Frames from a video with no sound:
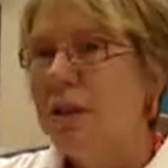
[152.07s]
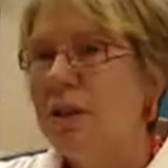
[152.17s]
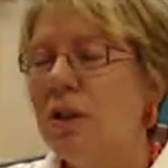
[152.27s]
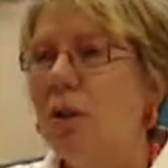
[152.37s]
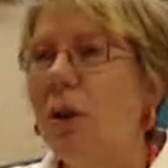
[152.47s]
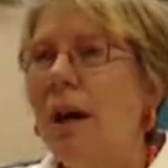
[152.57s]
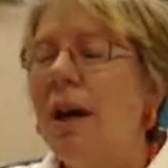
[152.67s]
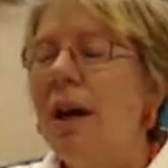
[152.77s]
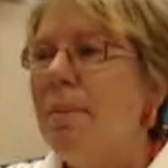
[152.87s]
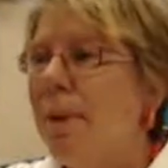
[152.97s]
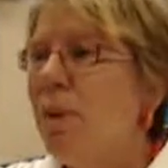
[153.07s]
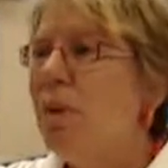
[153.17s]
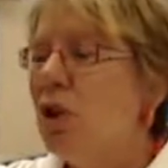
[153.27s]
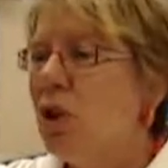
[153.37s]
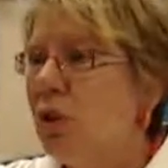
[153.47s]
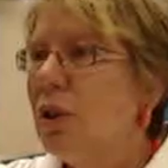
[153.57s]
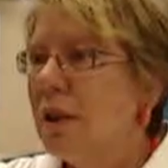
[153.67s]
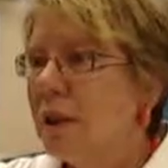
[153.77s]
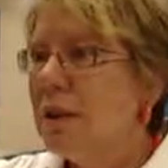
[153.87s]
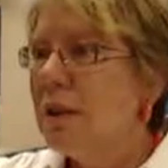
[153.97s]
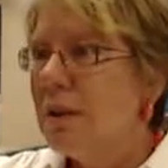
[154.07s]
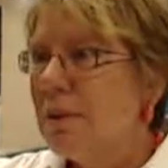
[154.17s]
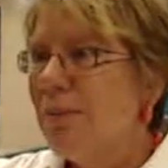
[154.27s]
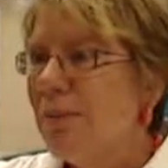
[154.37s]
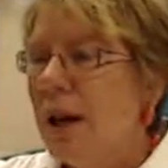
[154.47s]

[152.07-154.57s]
and so maybe we should look at this.